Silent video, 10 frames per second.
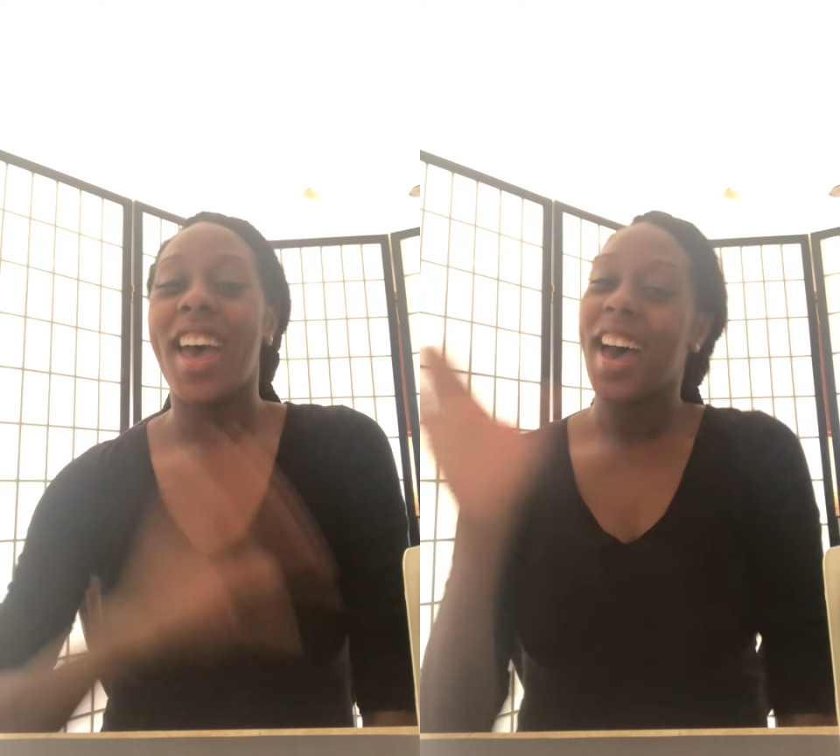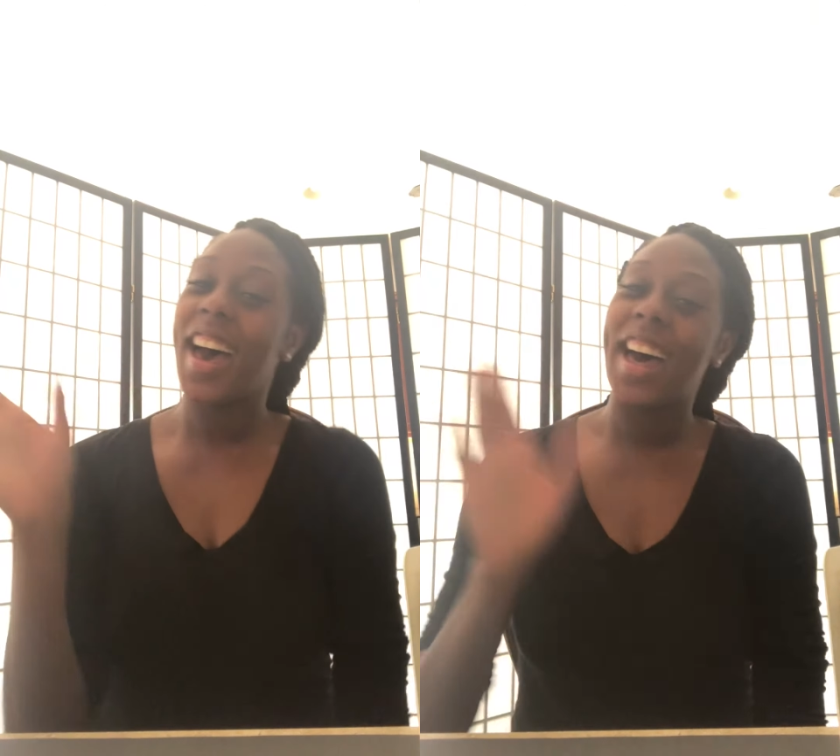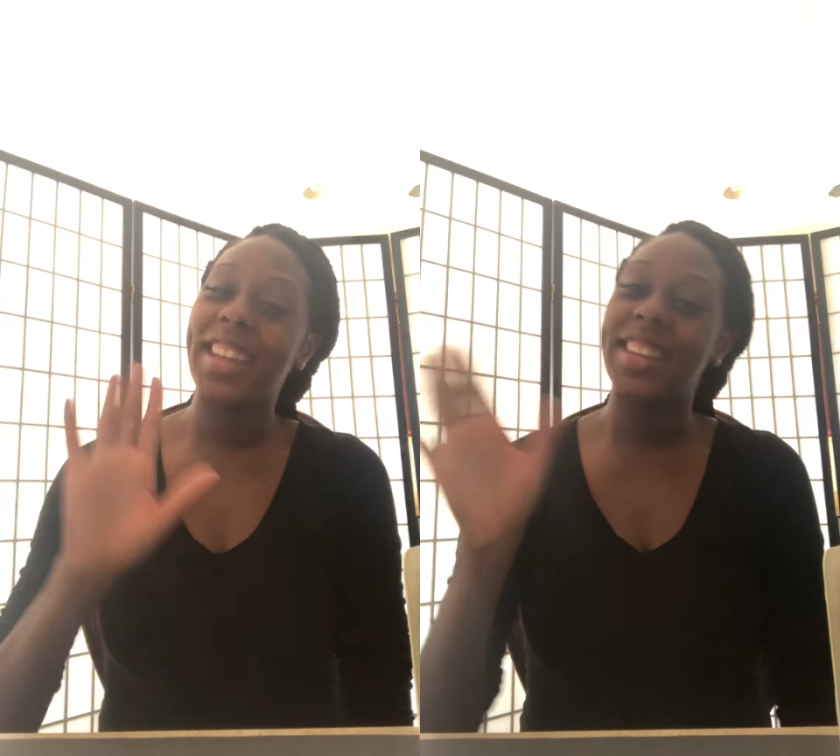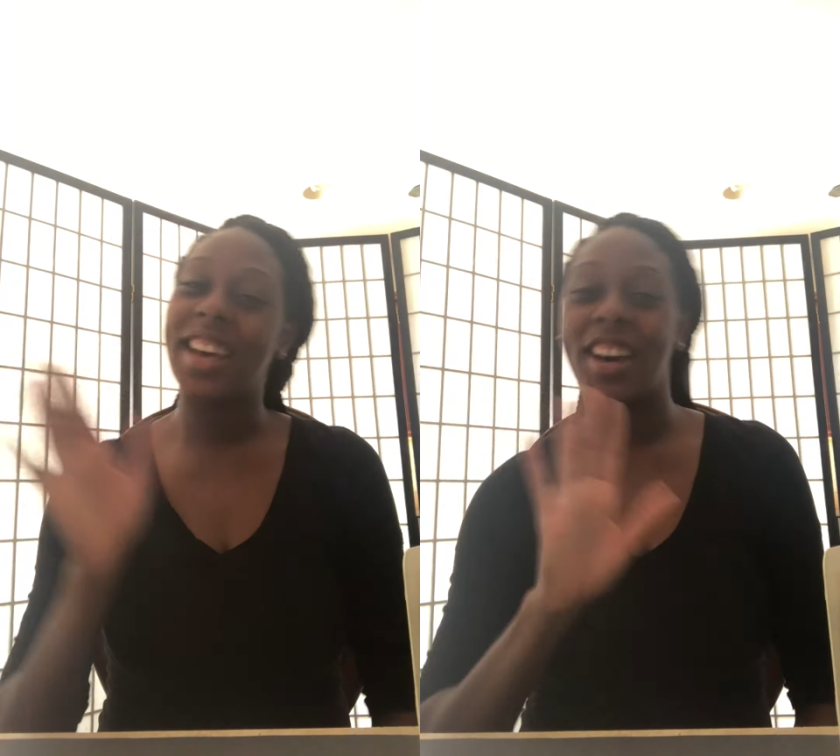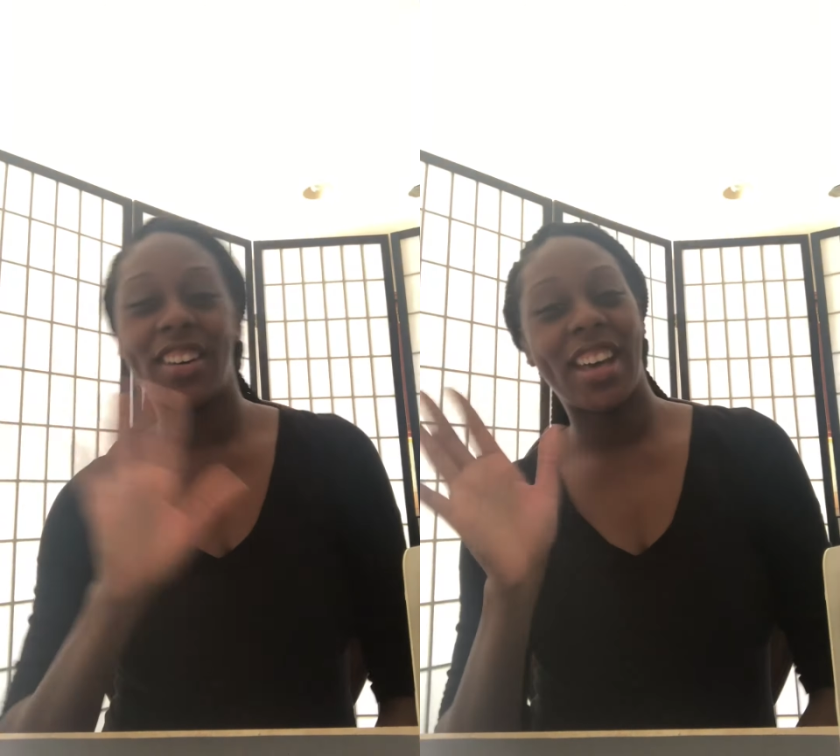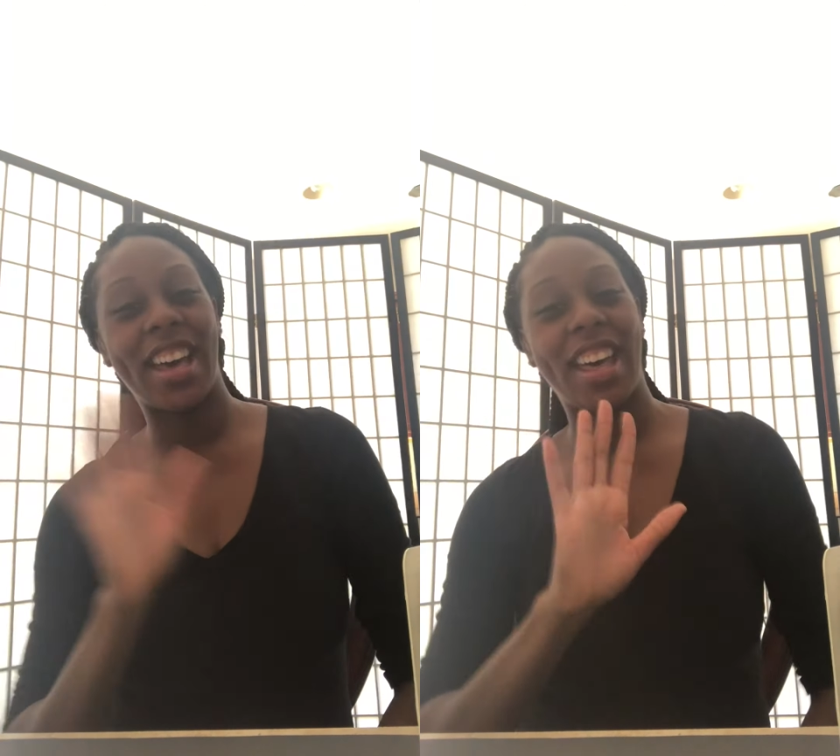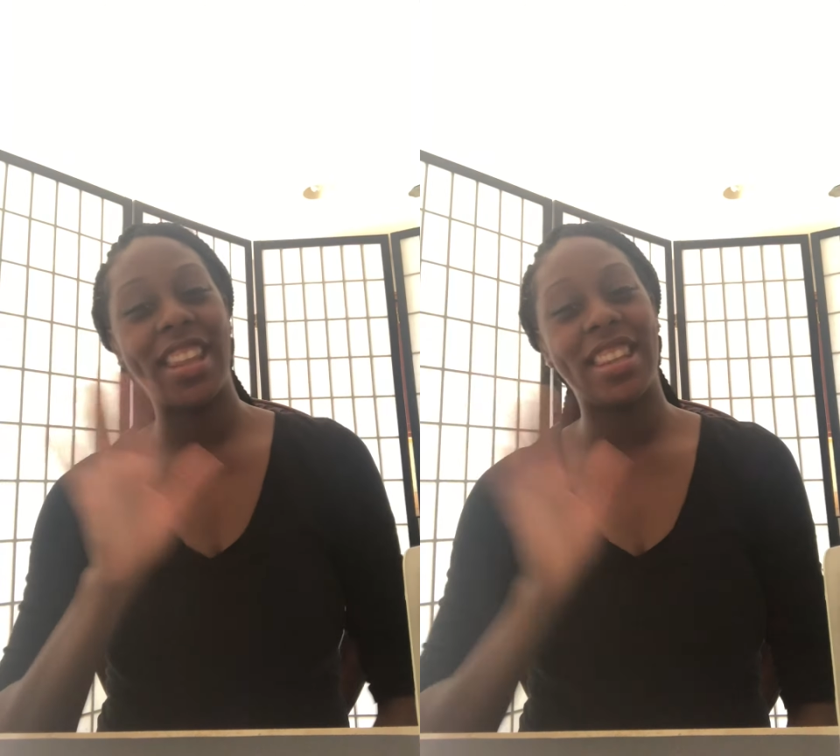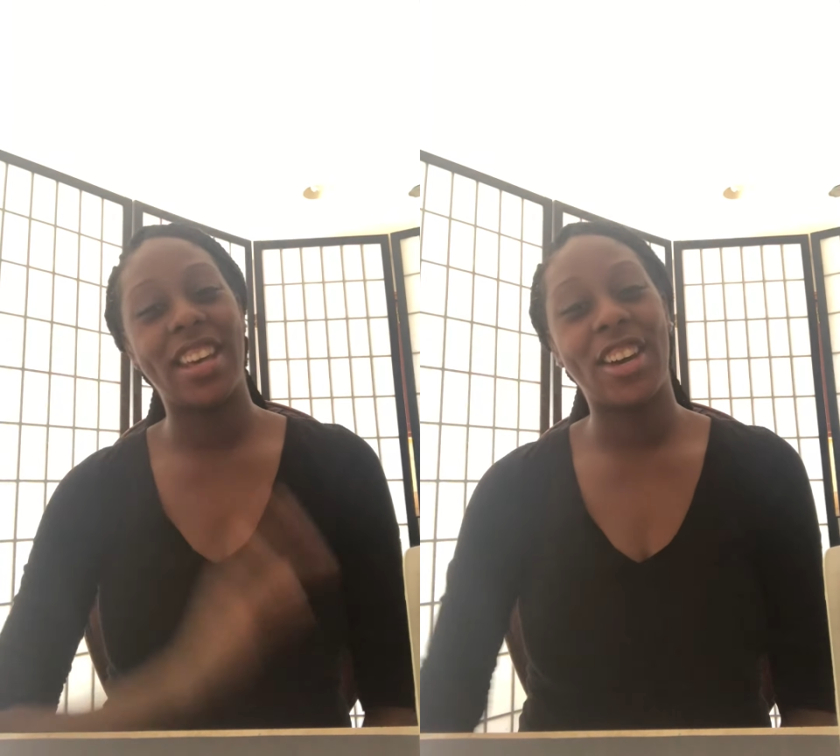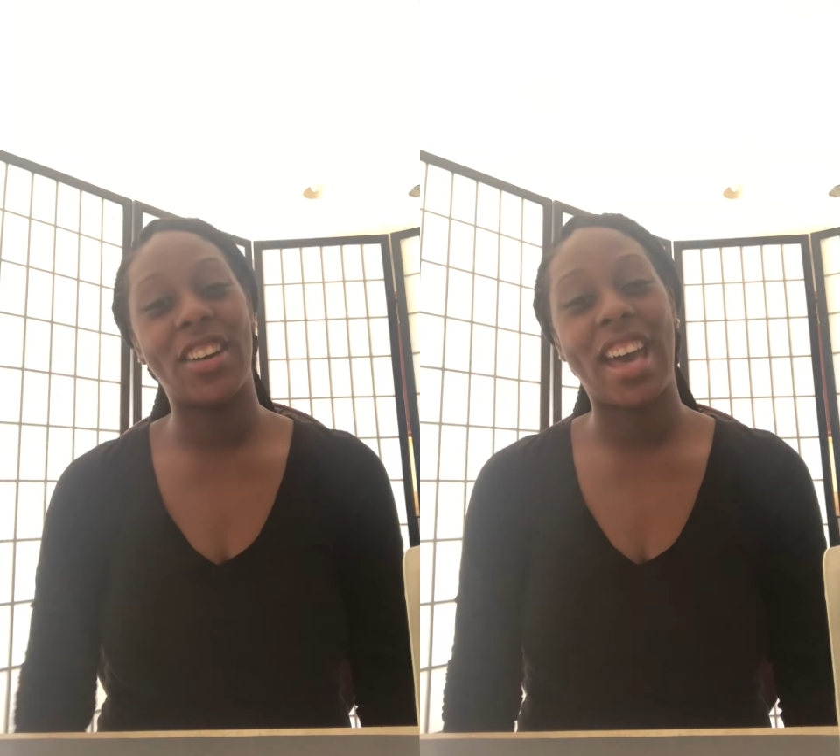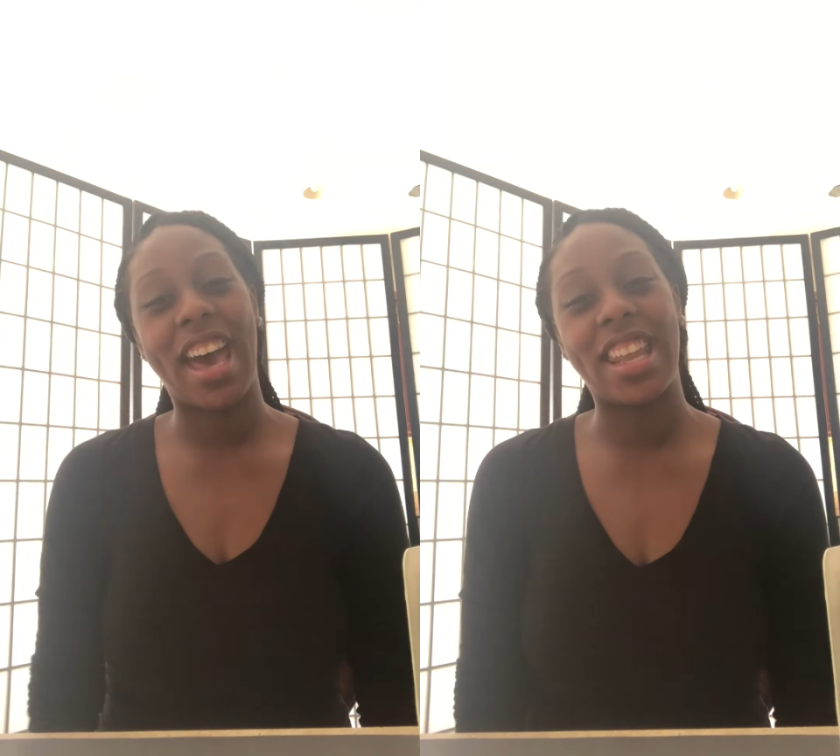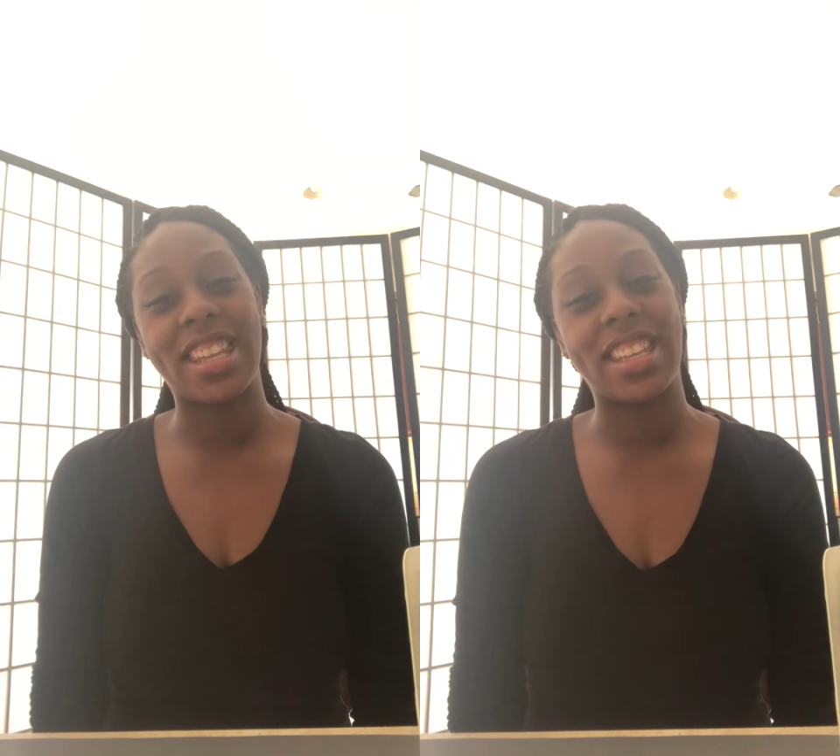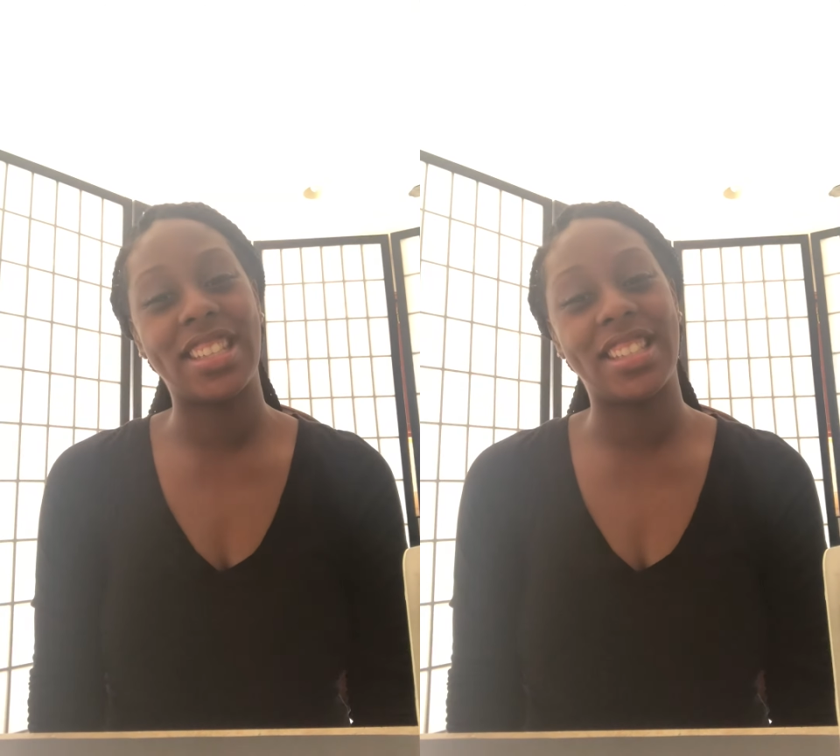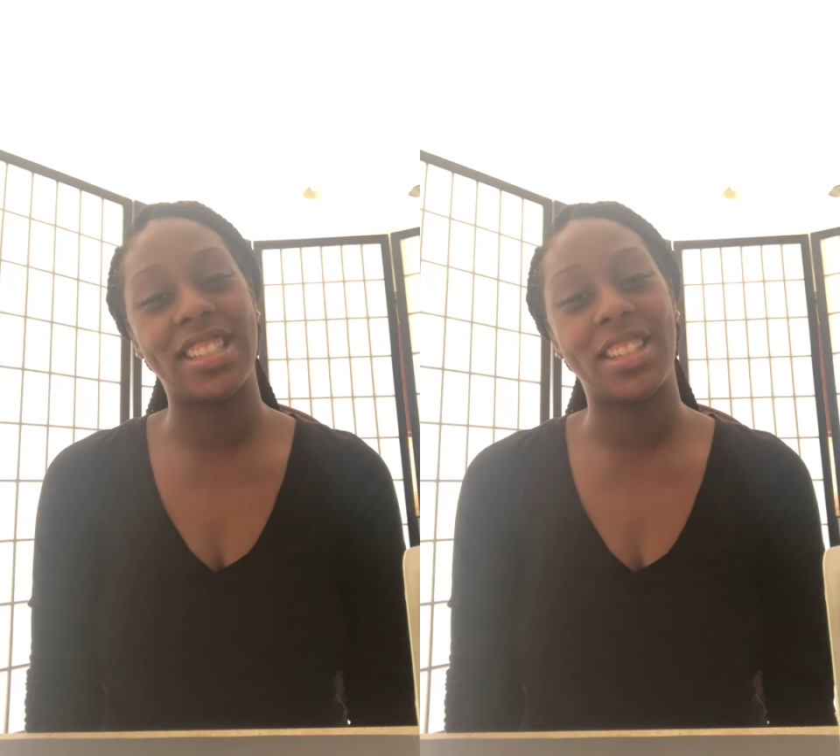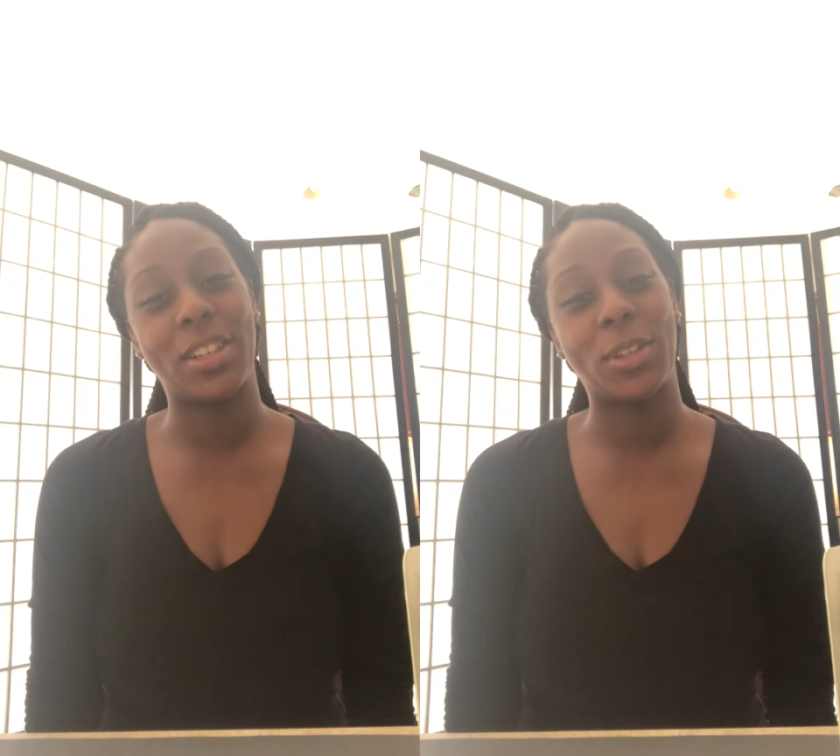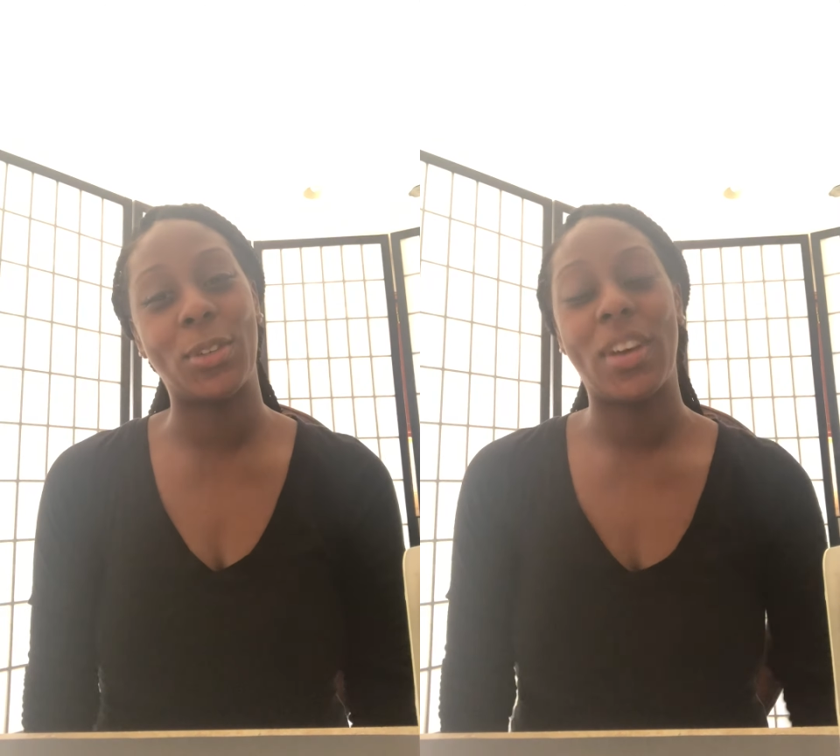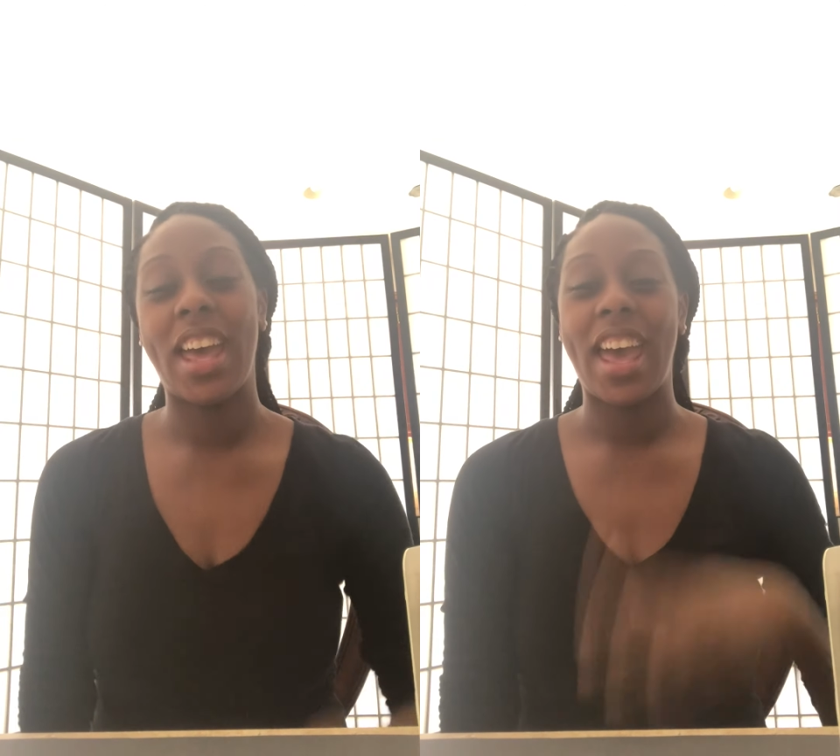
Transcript: Hello, hello, how do you do?